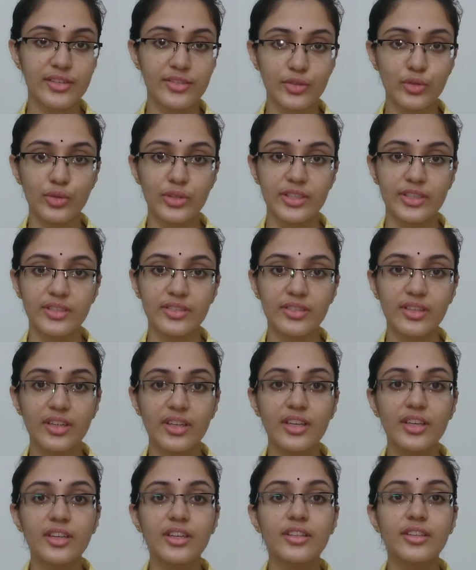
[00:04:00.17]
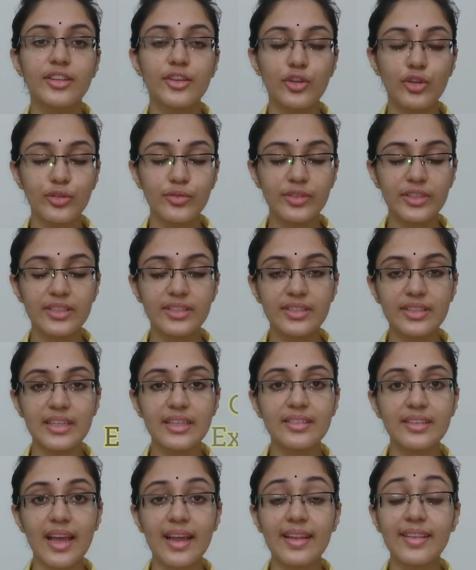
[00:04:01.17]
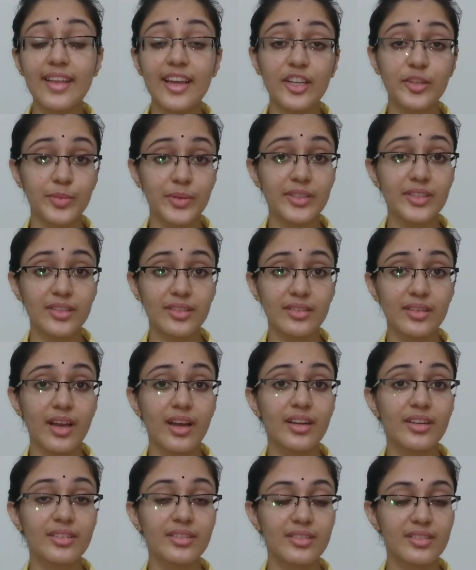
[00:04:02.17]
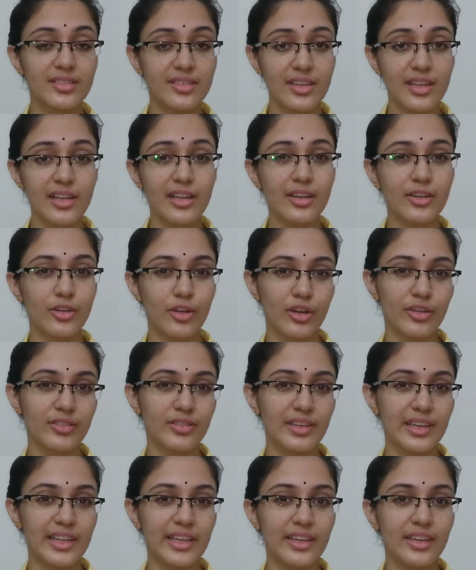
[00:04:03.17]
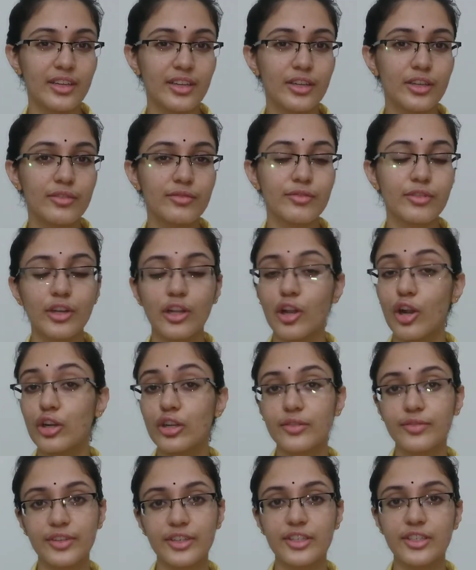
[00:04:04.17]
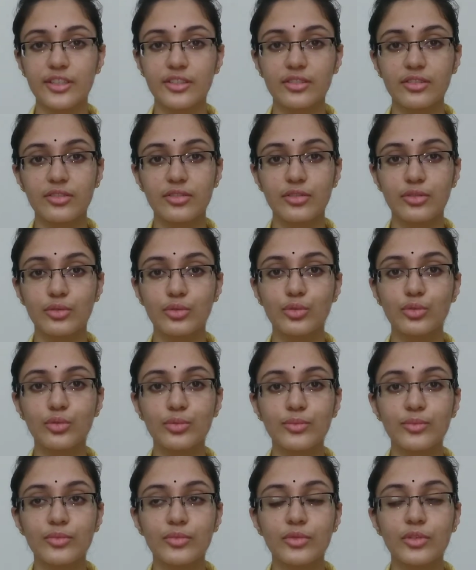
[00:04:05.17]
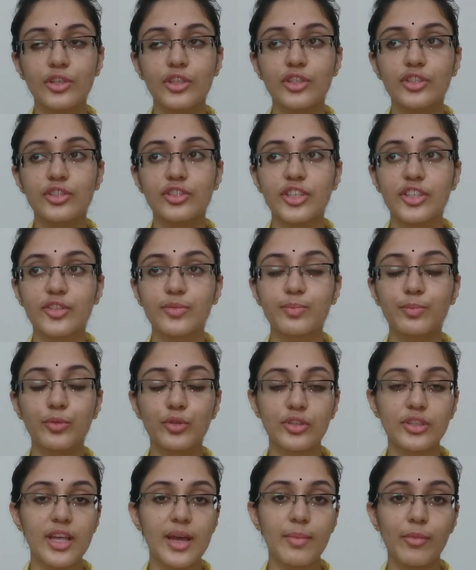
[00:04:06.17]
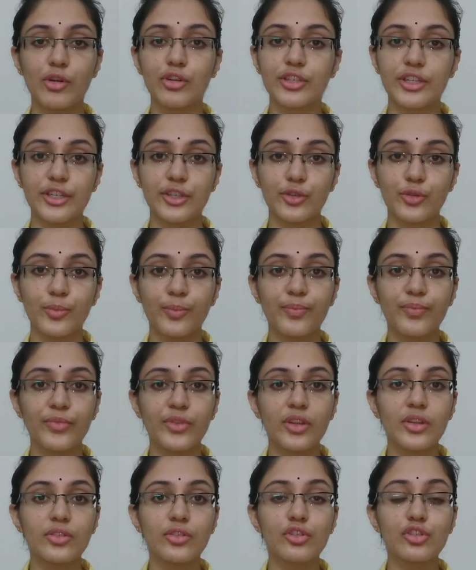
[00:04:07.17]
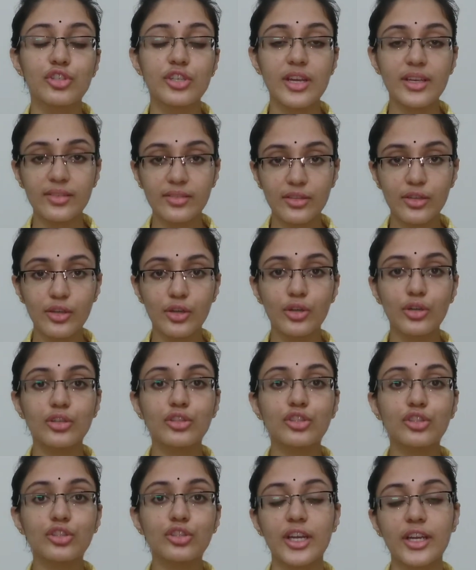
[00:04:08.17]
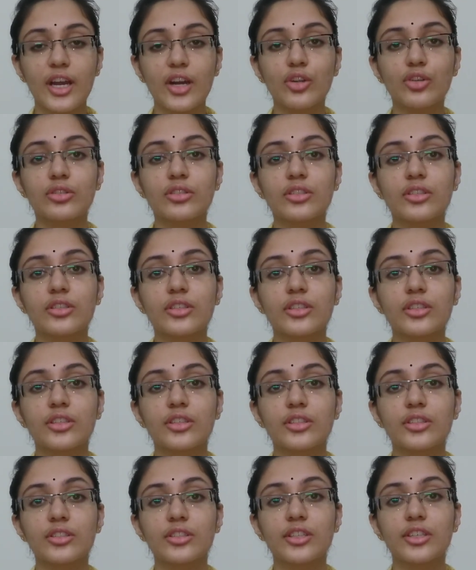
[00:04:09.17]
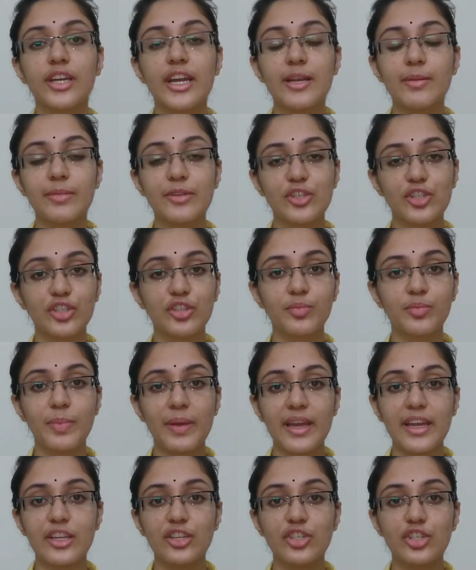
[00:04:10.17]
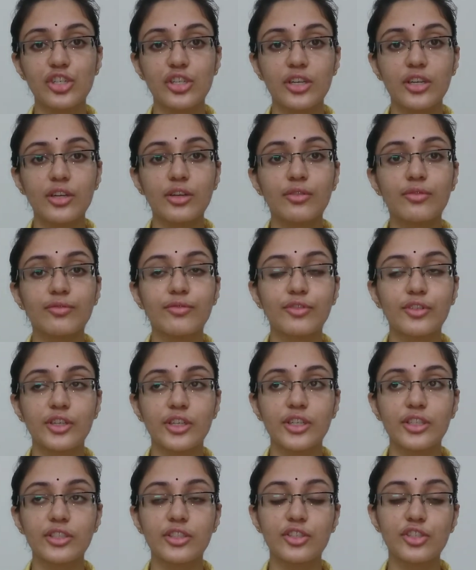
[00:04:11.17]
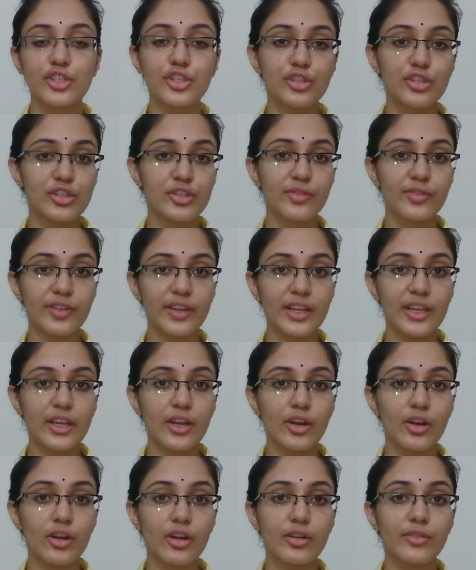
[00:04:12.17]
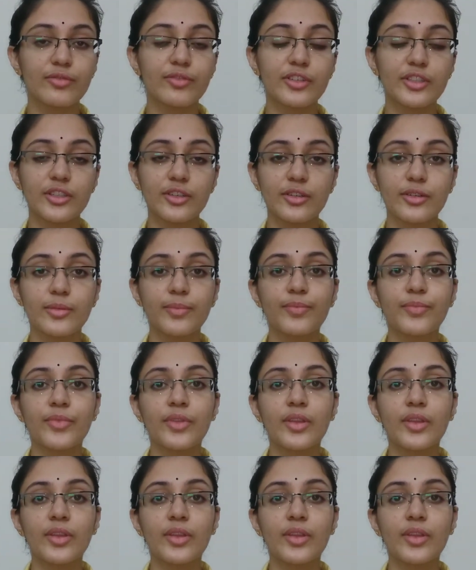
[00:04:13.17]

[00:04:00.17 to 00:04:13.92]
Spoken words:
students. The universities and the expenses are still costly for a lot of Indians to just put the amount into. So just go check out the admissions page for the tuition fee or for the